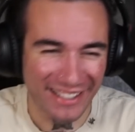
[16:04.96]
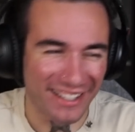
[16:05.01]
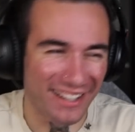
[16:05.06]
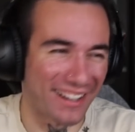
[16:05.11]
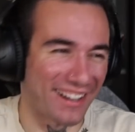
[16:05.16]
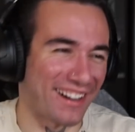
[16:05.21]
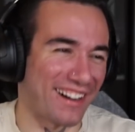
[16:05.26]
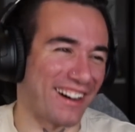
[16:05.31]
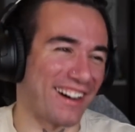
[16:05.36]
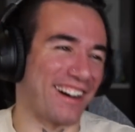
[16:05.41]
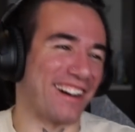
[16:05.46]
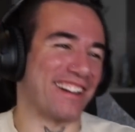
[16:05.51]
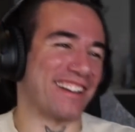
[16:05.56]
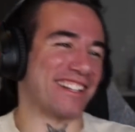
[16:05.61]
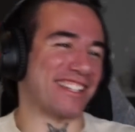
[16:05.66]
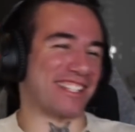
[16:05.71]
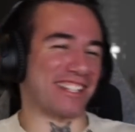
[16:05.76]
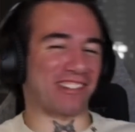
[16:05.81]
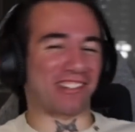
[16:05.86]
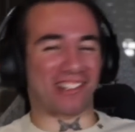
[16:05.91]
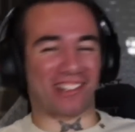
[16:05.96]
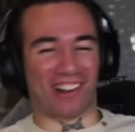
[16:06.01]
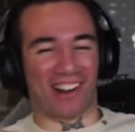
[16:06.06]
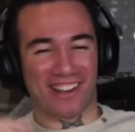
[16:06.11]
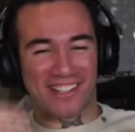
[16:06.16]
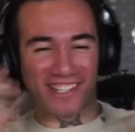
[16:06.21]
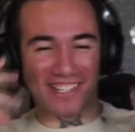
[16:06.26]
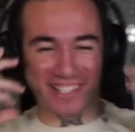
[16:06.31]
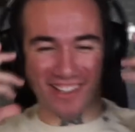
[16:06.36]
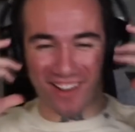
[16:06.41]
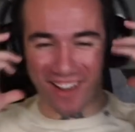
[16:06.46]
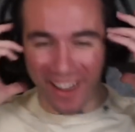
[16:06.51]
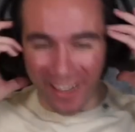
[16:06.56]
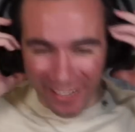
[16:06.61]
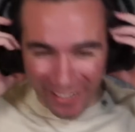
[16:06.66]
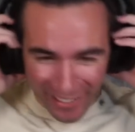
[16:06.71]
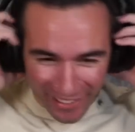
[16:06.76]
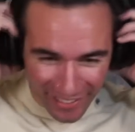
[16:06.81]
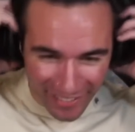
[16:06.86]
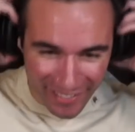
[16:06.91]
Aw, he still crushes on
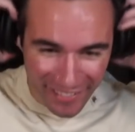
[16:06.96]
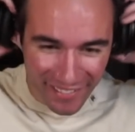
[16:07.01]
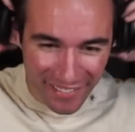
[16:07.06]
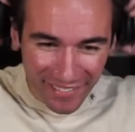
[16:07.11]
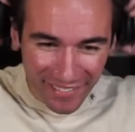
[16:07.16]
her.